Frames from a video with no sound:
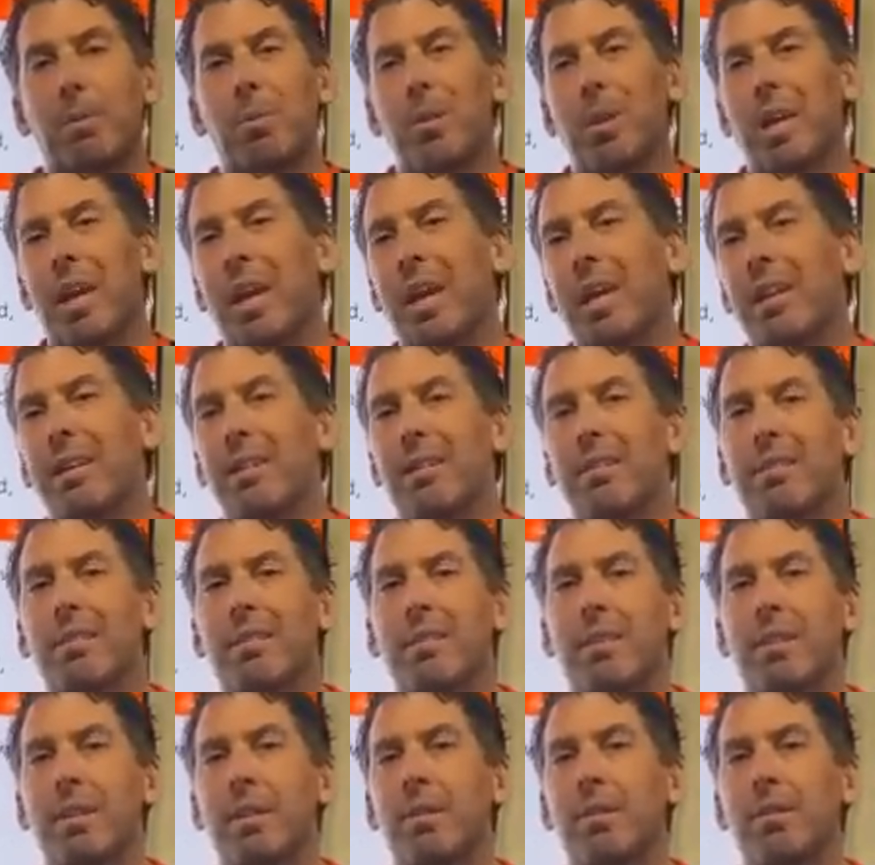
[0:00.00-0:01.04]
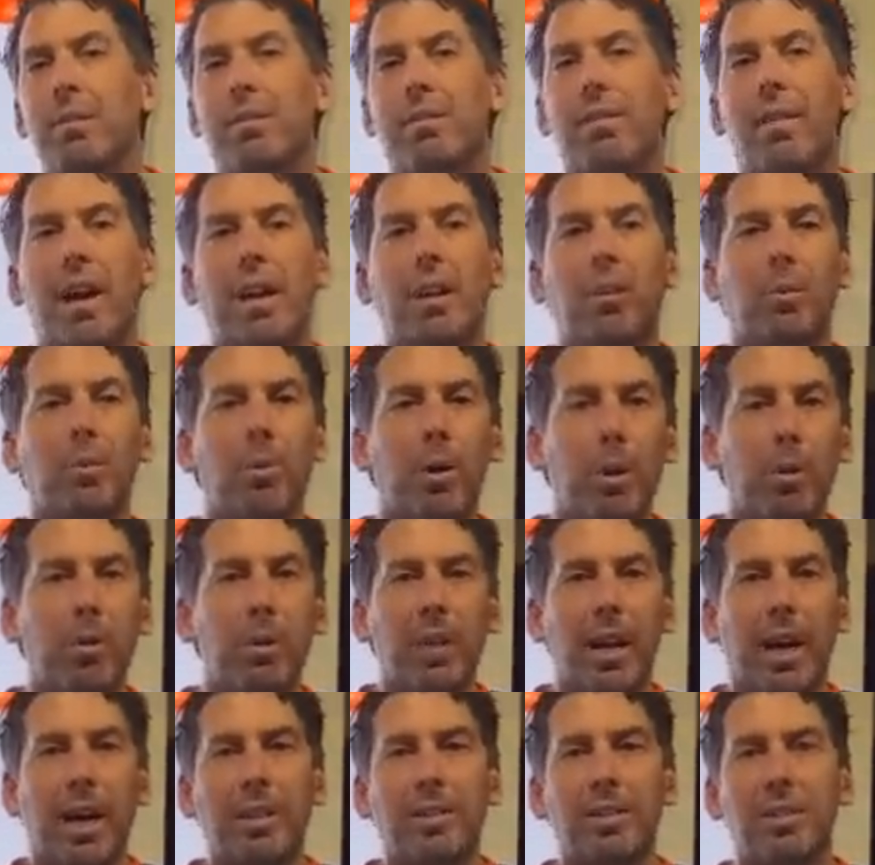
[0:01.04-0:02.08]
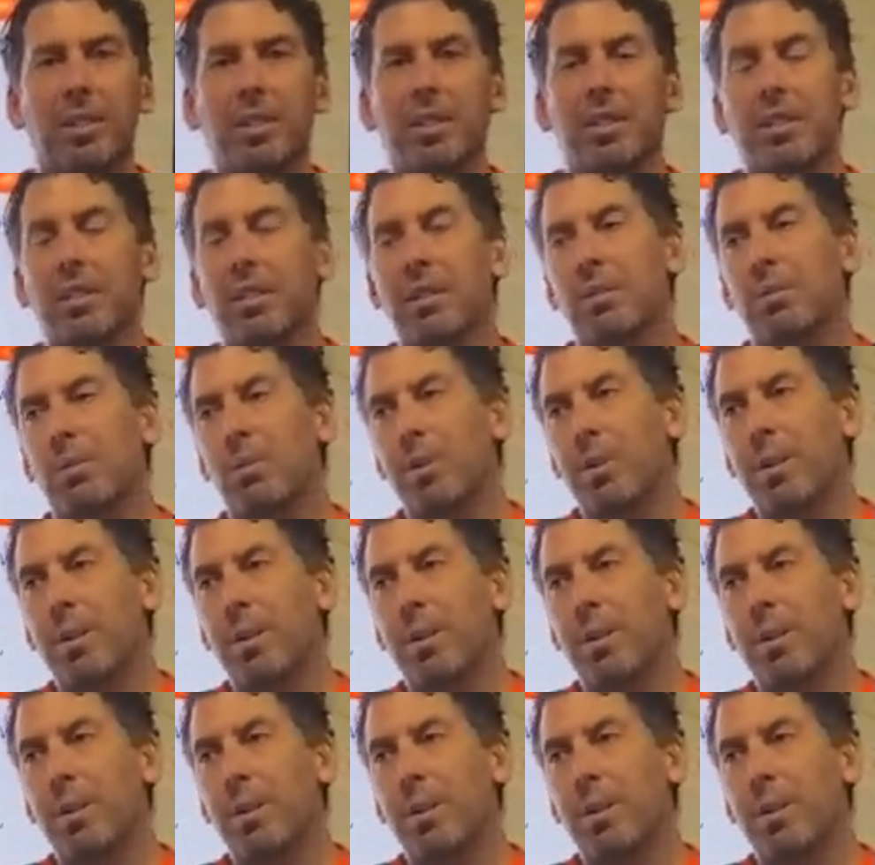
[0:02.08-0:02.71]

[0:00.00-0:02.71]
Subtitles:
Well, we can't do the final road test until